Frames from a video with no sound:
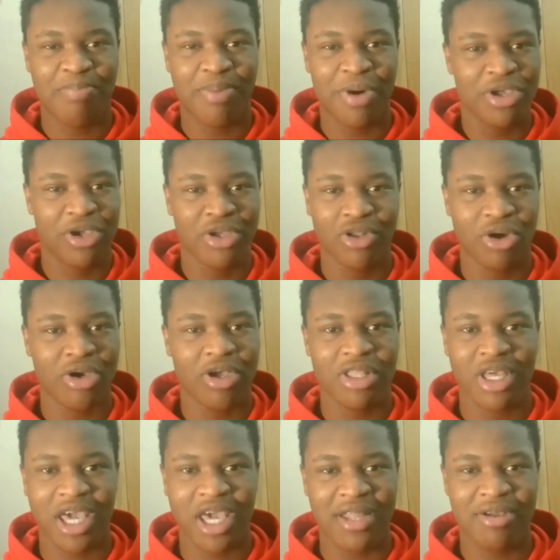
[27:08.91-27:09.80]
but you're not
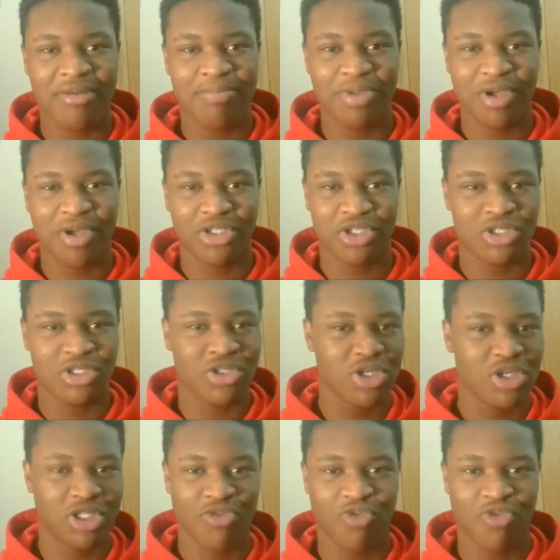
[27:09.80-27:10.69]
going to get it because you're
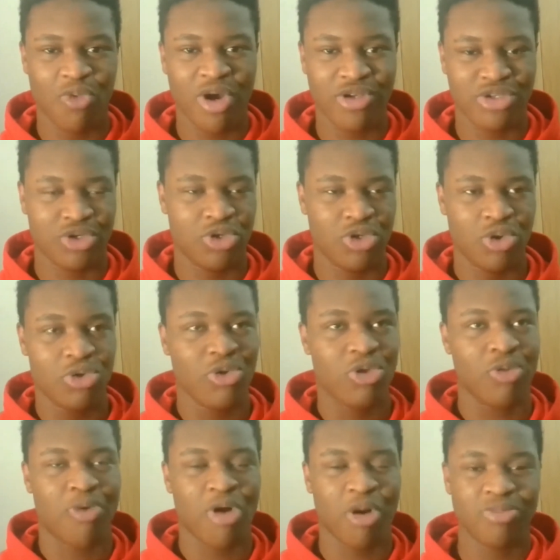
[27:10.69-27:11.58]
not self-aware, so you don't know
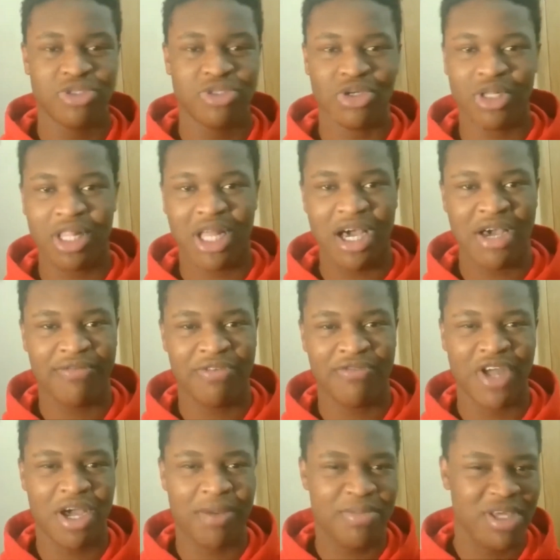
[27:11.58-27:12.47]
the problems in your life, if
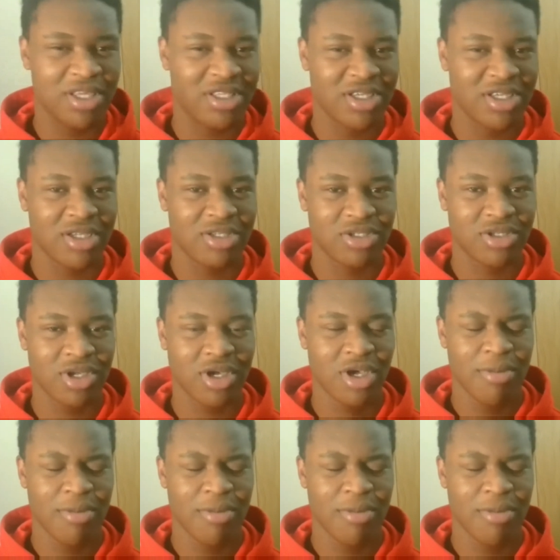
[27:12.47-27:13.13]
that makes sense.